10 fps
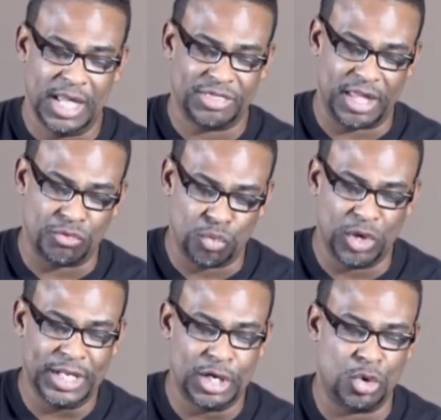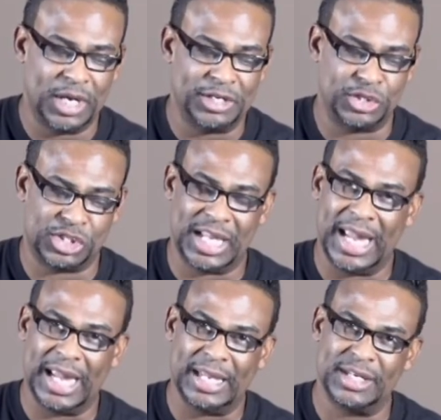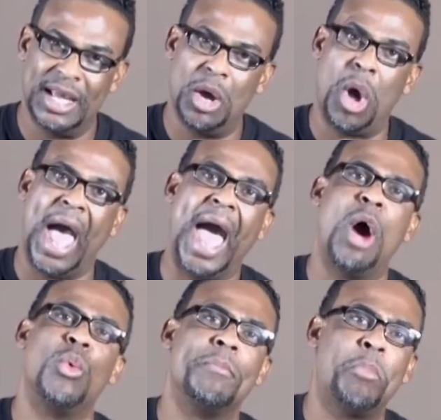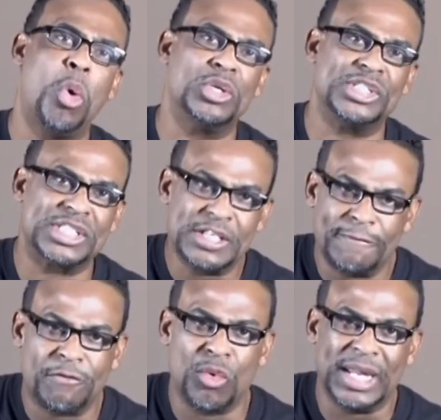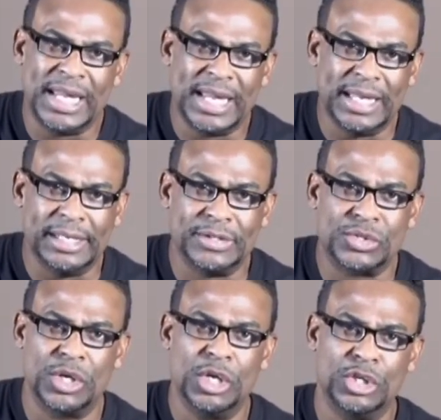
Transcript: they really don't understand how important suffering is